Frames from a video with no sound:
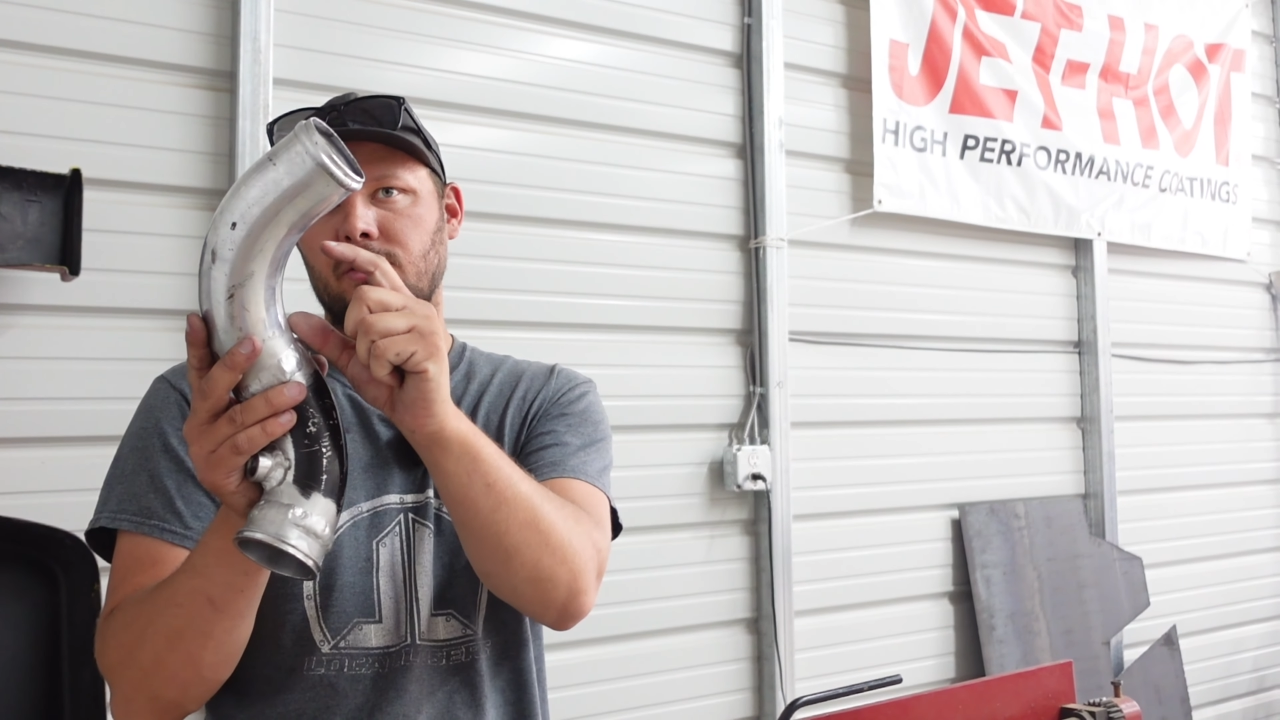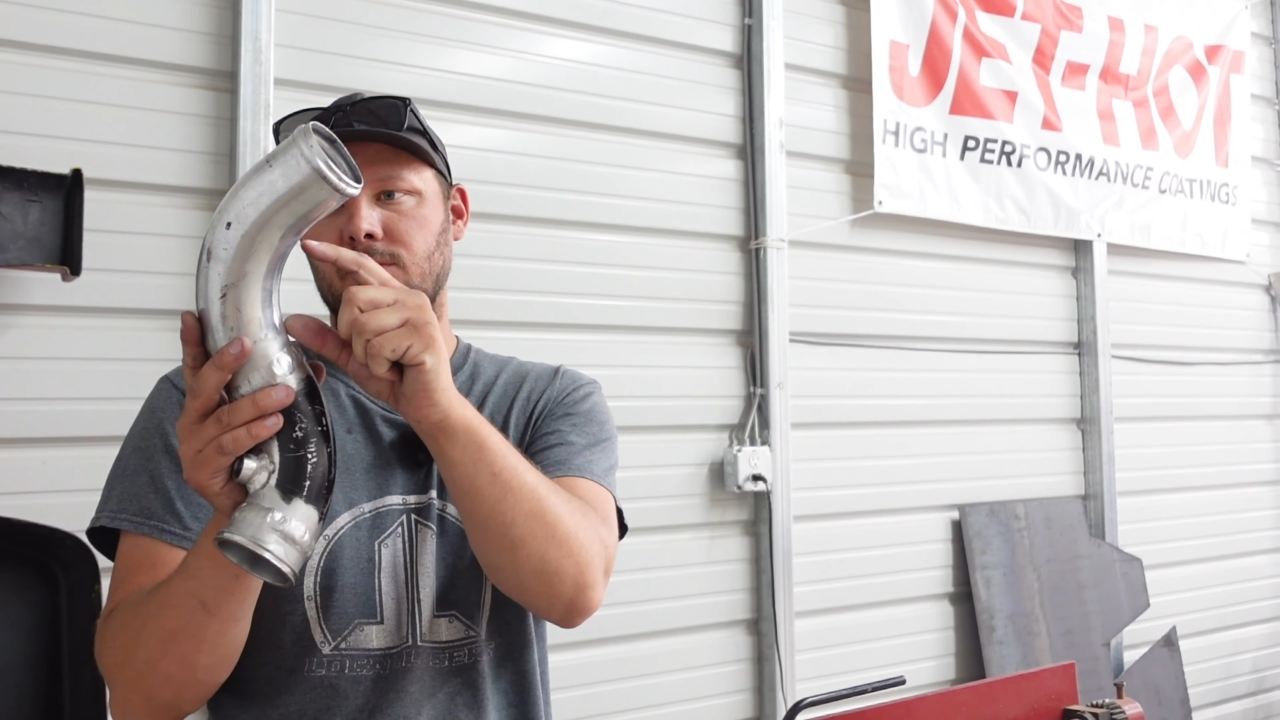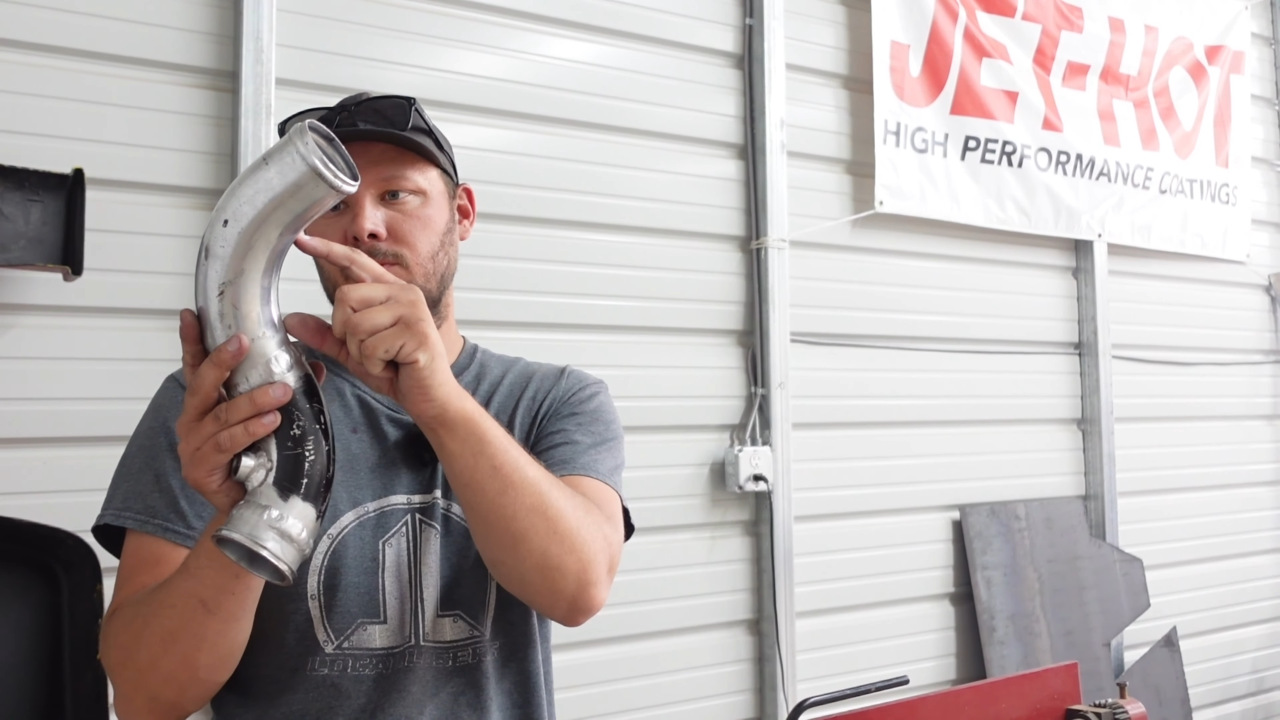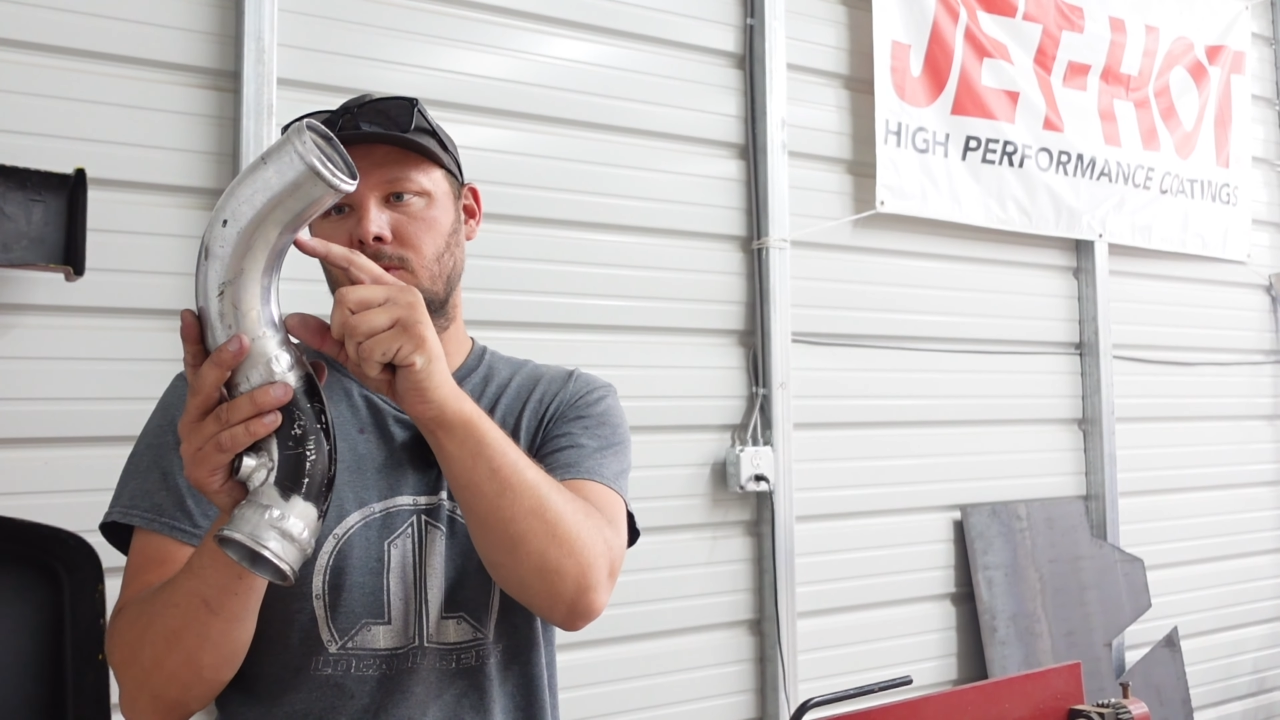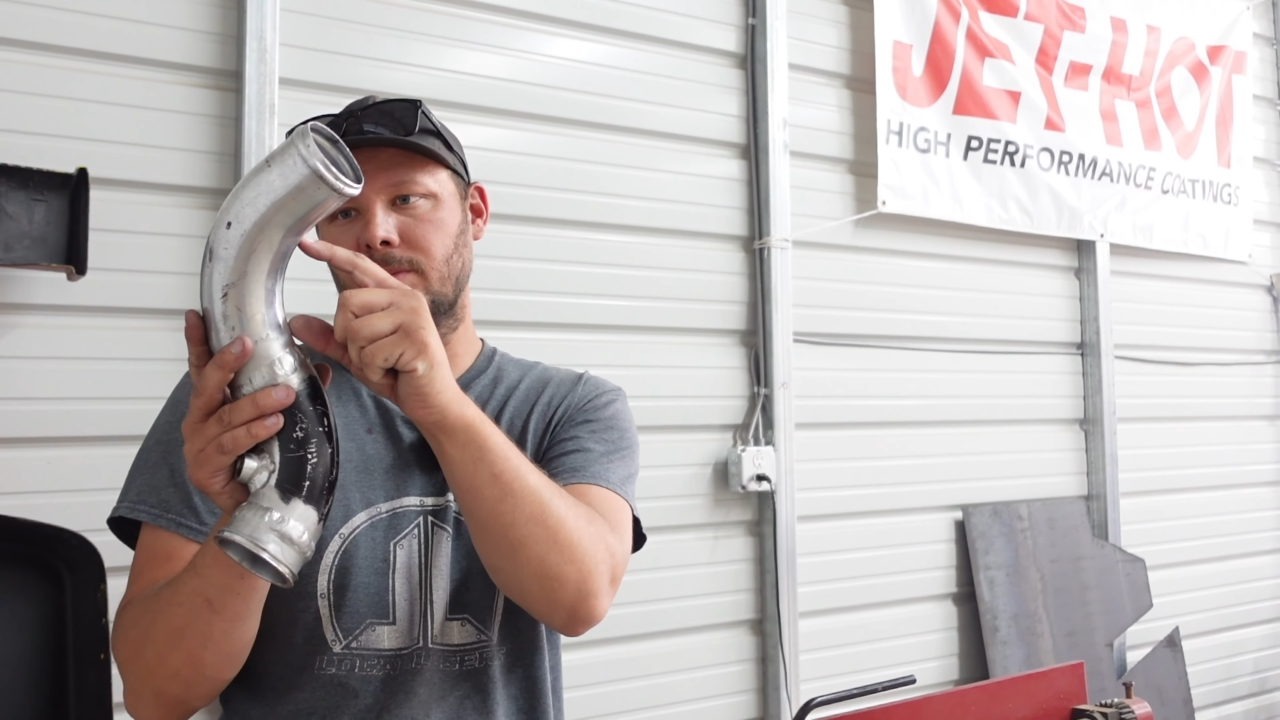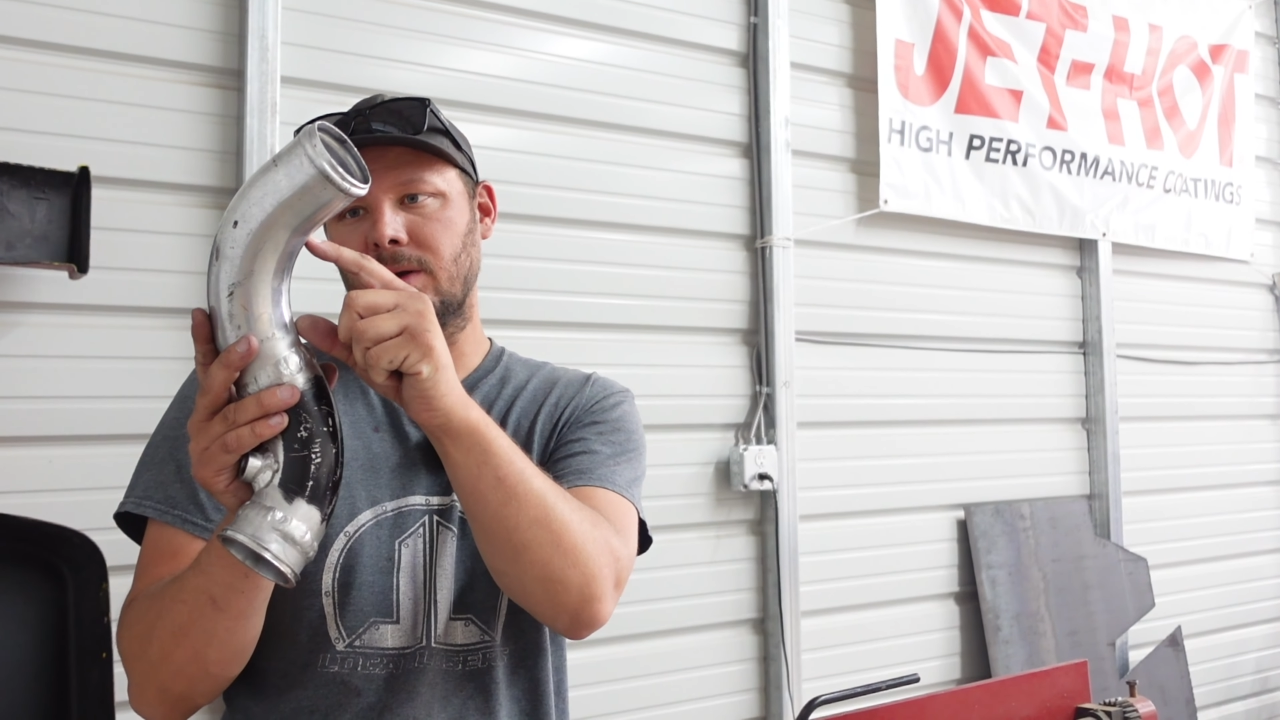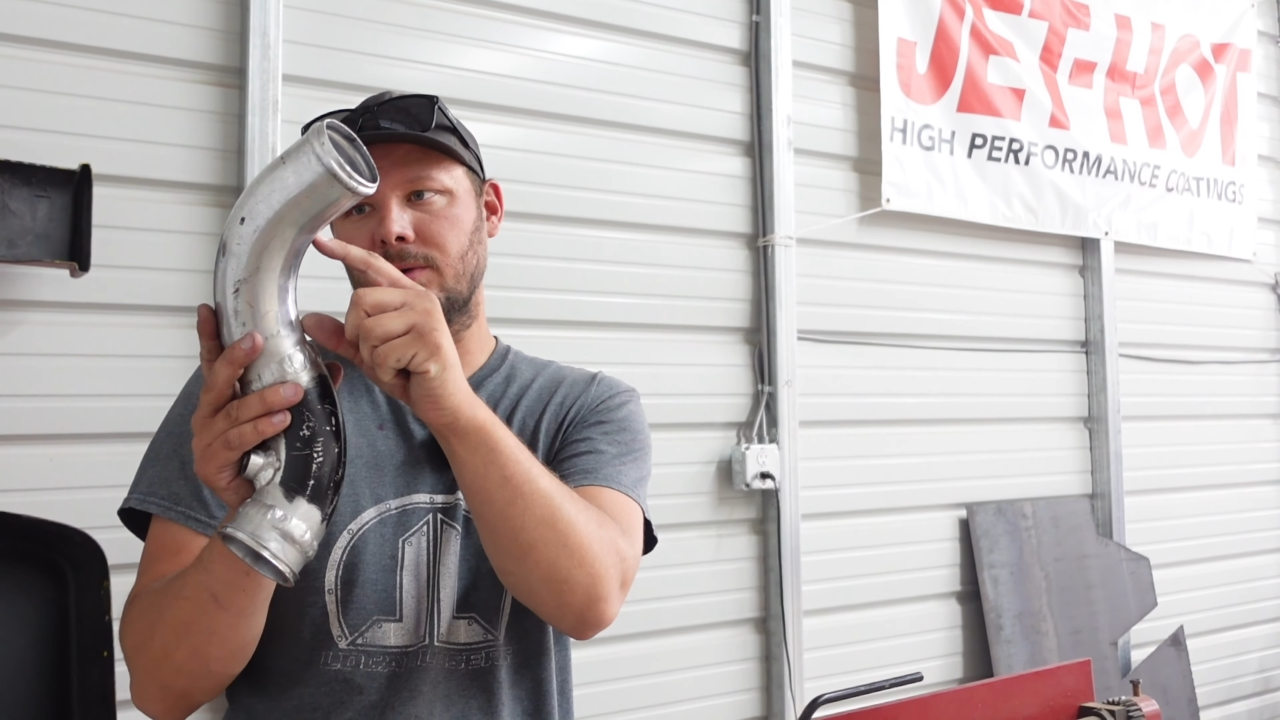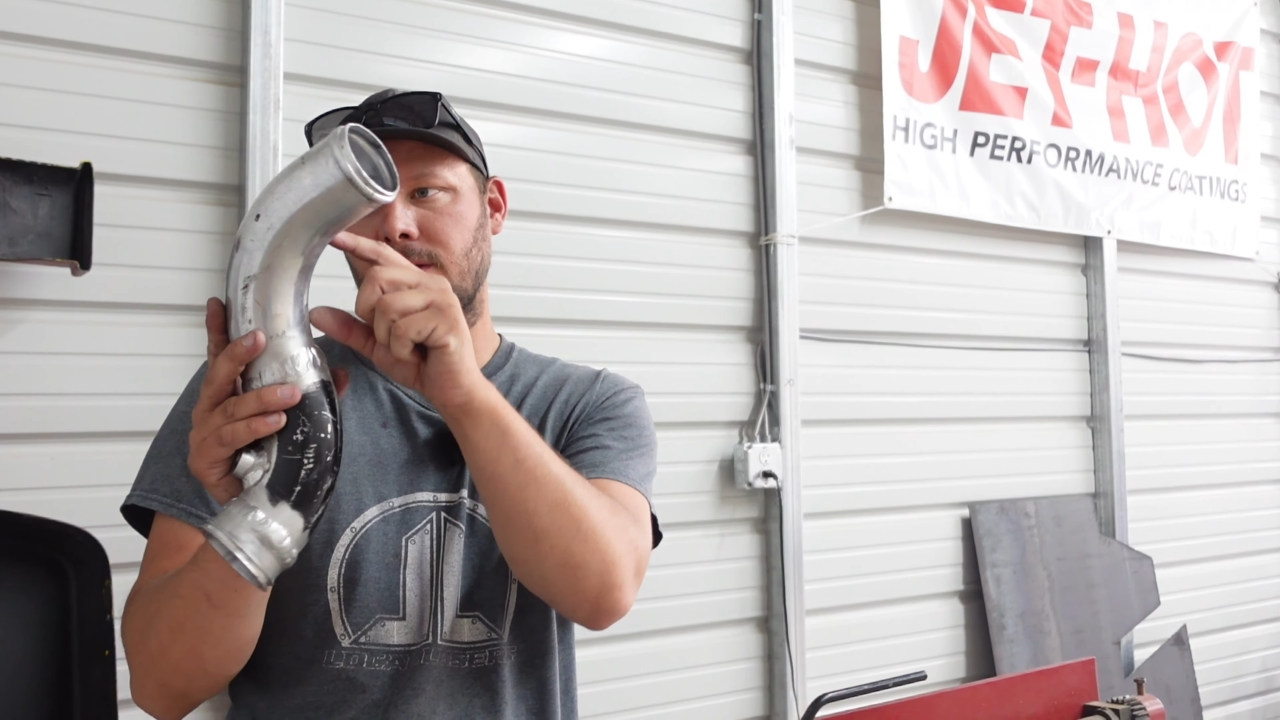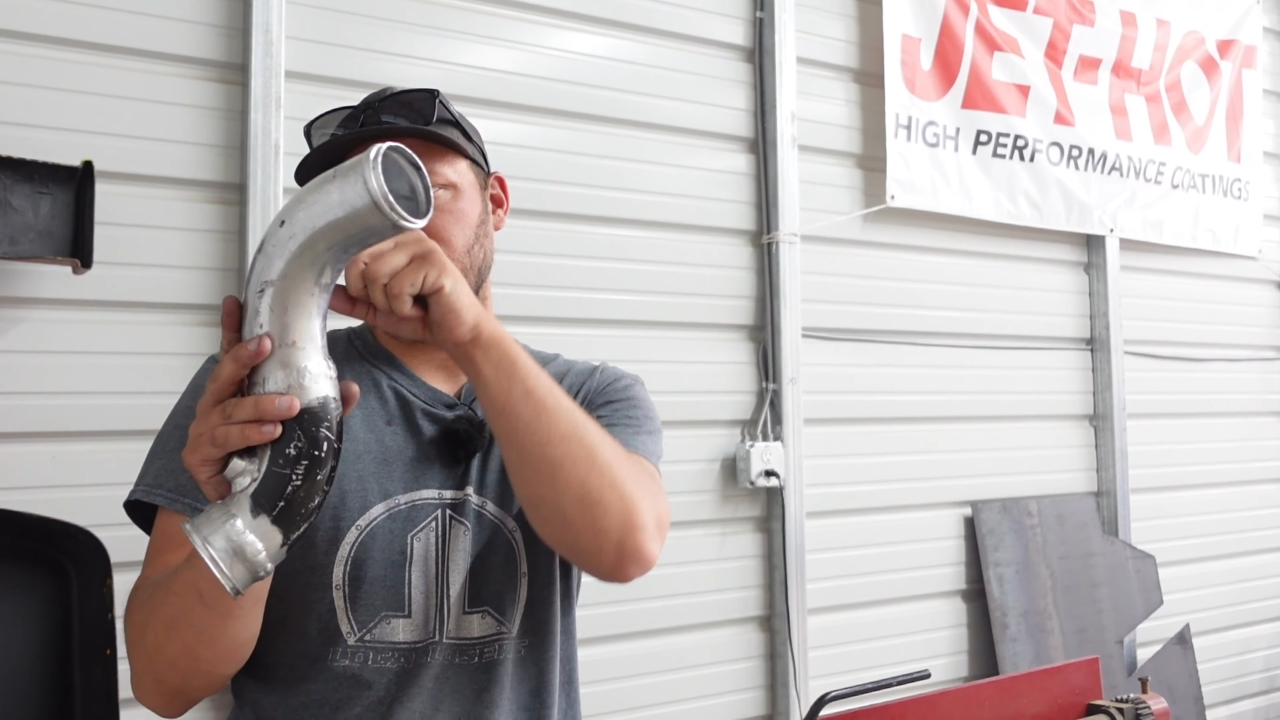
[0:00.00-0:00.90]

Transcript: so there's more metal